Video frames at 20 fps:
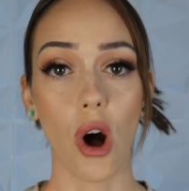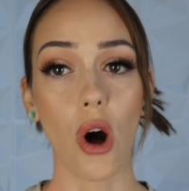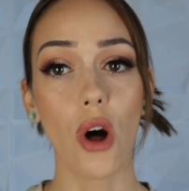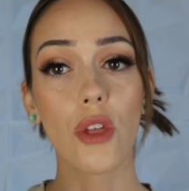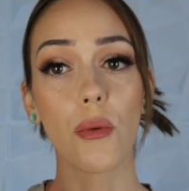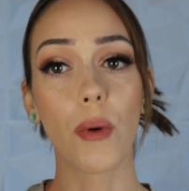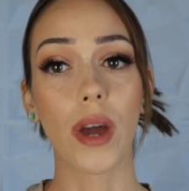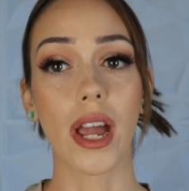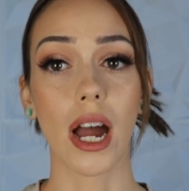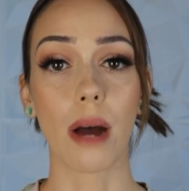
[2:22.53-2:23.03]

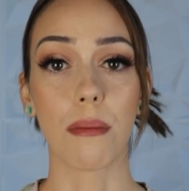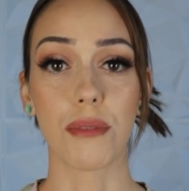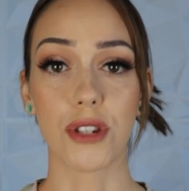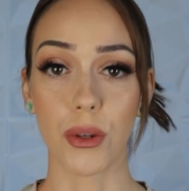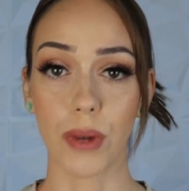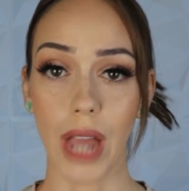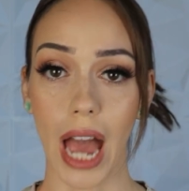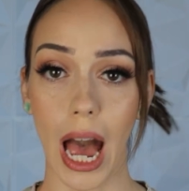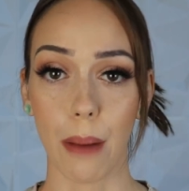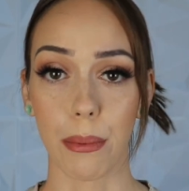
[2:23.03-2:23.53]
all the way up
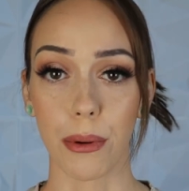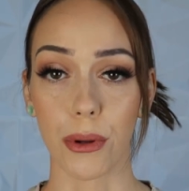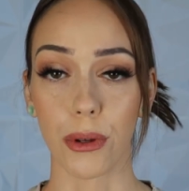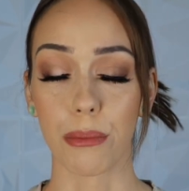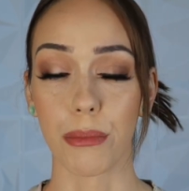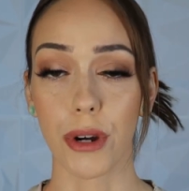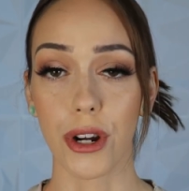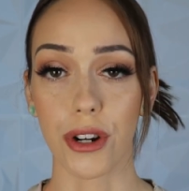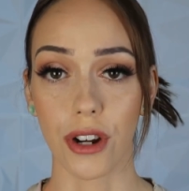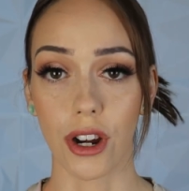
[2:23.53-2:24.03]
to
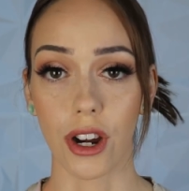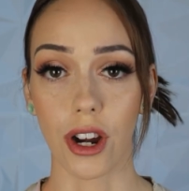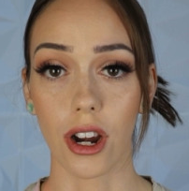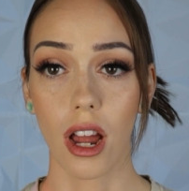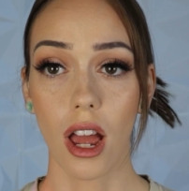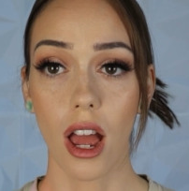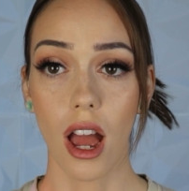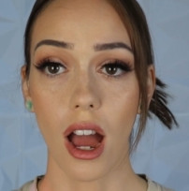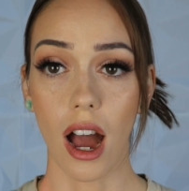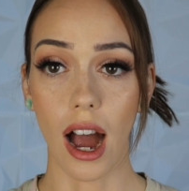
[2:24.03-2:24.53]
capital murder.